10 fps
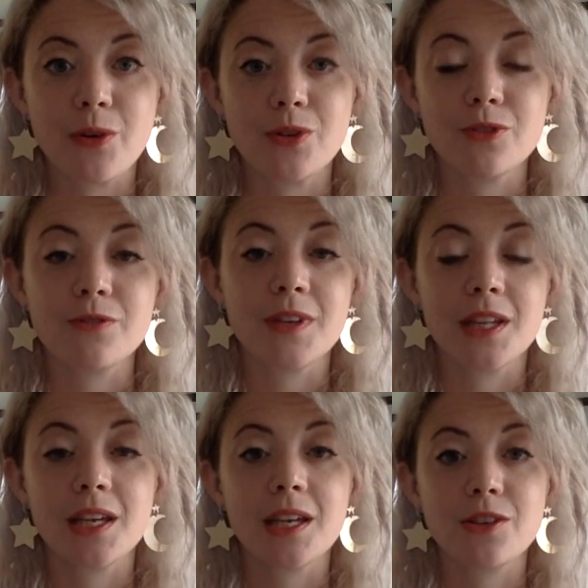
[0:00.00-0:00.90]
you're
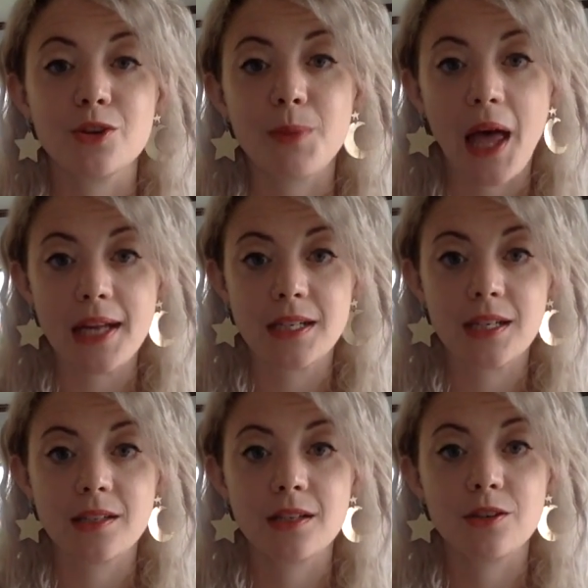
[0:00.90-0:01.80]
feeling in your body
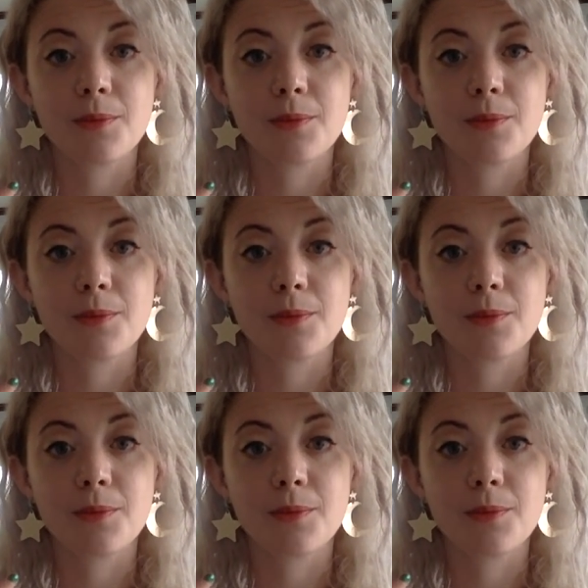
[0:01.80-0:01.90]
and in your